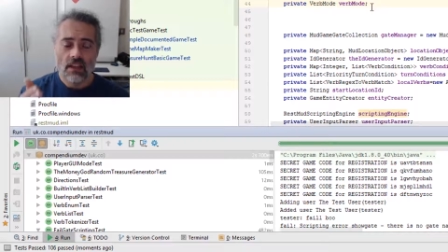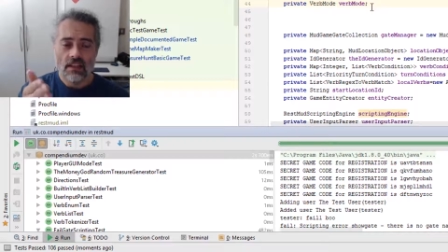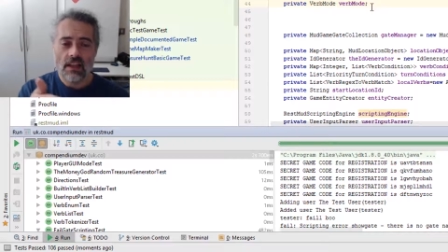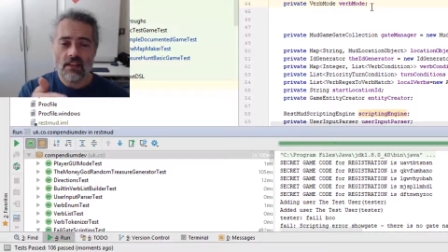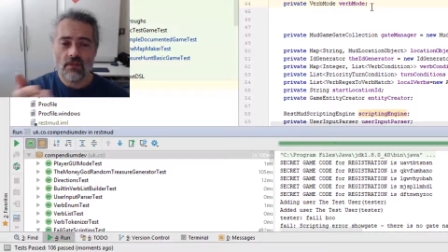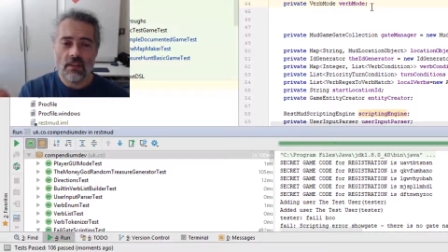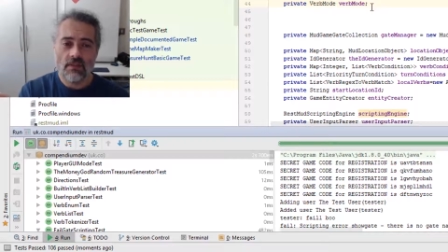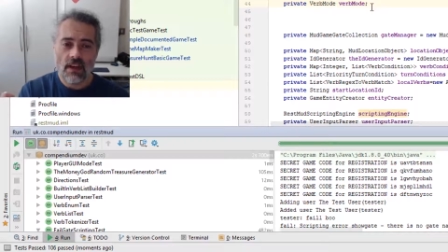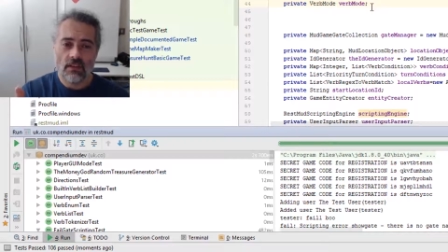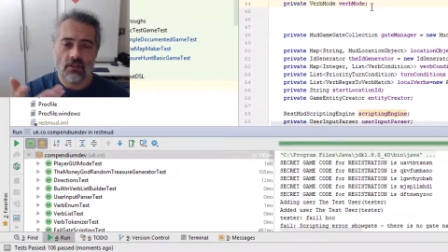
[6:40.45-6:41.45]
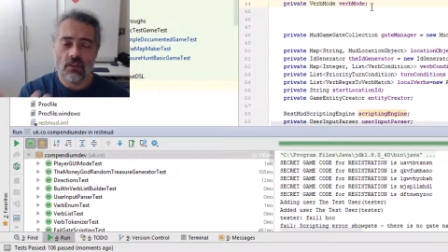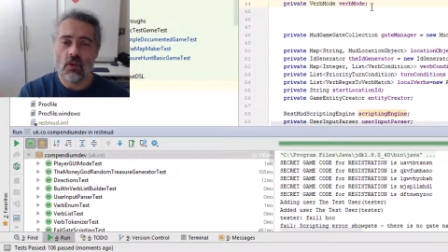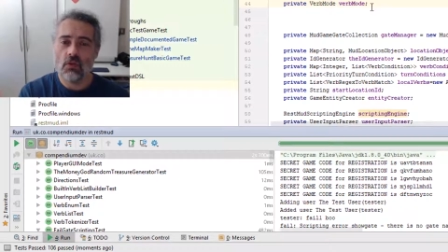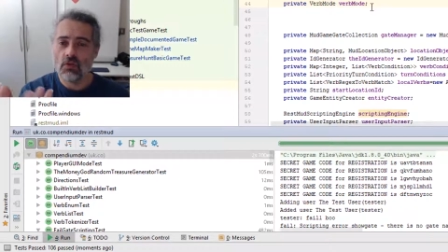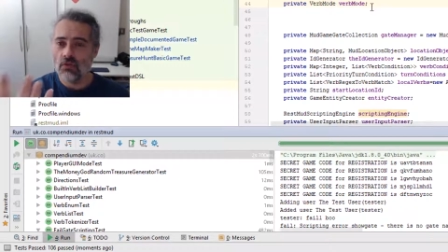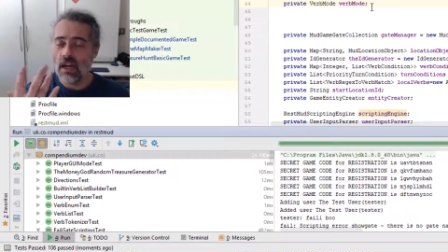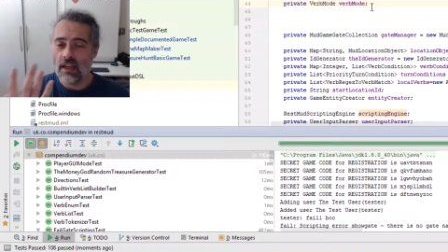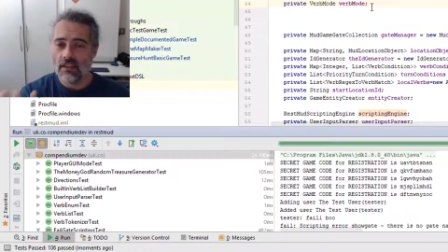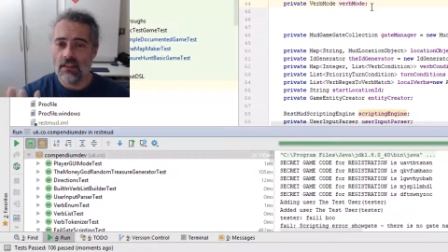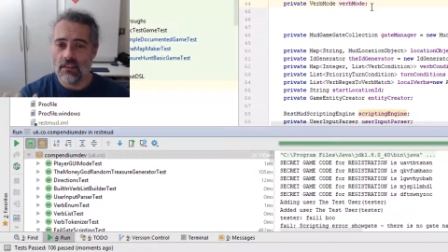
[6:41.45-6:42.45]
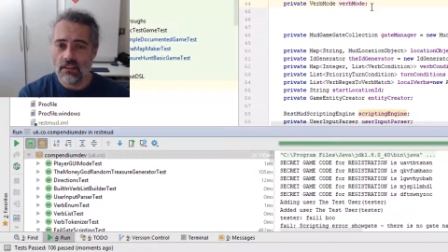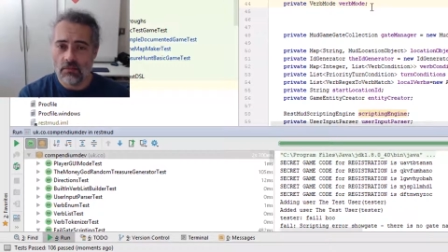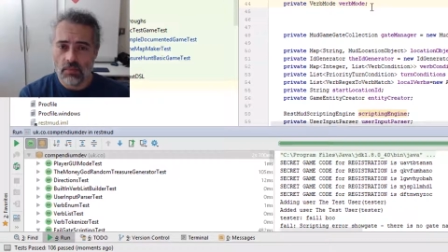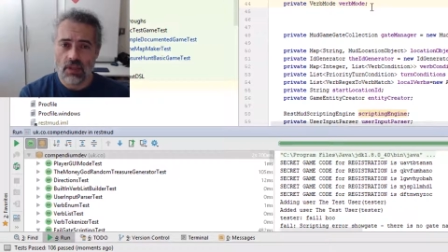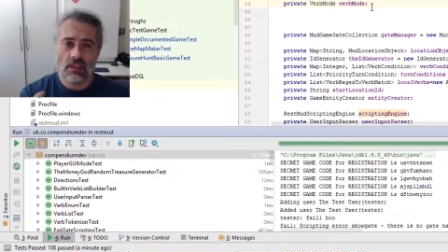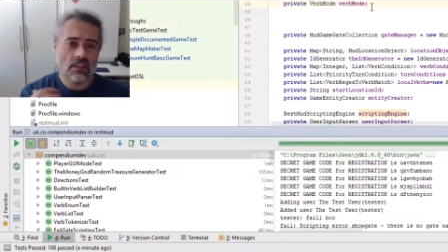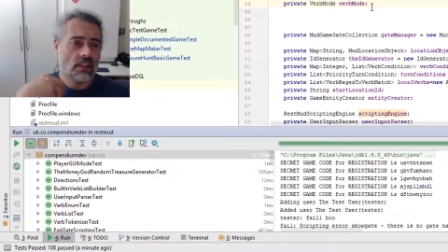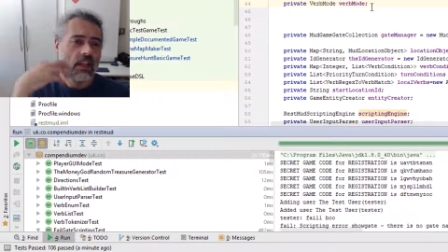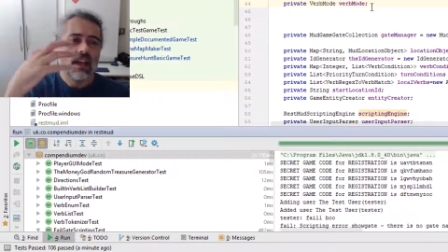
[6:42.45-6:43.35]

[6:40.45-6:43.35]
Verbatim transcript: The act of refactoring also highlights little bugs,